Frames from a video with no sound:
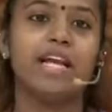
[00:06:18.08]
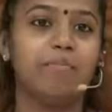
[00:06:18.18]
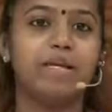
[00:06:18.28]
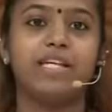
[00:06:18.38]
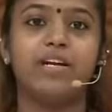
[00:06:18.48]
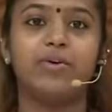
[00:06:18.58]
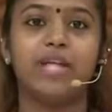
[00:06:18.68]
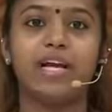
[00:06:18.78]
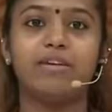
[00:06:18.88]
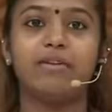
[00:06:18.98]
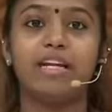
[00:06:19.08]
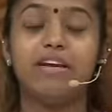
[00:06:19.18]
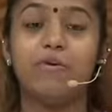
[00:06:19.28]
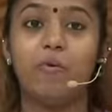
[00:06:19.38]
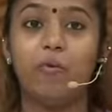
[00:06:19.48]
Let me tell you that
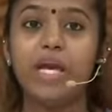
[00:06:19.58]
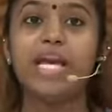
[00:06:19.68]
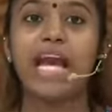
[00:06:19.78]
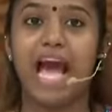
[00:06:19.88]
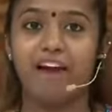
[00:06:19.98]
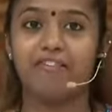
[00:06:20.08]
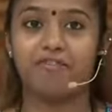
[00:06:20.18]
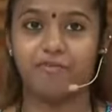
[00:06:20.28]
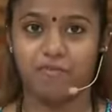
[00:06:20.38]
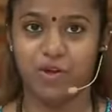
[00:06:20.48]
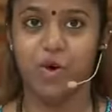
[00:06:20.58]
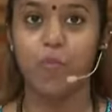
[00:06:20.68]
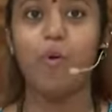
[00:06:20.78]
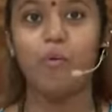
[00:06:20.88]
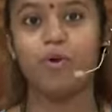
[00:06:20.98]
we have, you know,
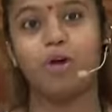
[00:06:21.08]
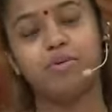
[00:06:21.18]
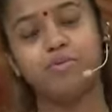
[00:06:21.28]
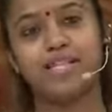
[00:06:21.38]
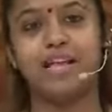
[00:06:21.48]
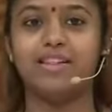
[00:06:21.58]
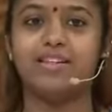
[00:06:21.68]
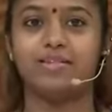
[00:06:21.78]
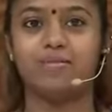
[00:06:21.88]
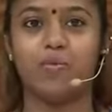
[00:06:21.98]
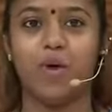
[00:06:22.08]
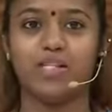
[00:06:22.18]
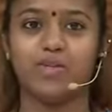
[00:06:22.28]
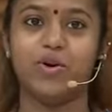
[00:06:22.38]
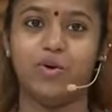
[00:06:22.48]
more problems than the
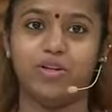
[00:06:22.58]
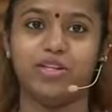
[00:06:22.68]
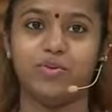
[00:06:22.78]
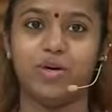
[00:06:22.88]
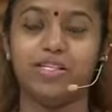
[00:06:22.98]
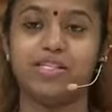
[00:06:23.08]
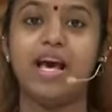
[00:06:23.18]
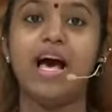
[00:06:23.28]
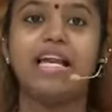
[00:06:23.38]
ones who are older to us.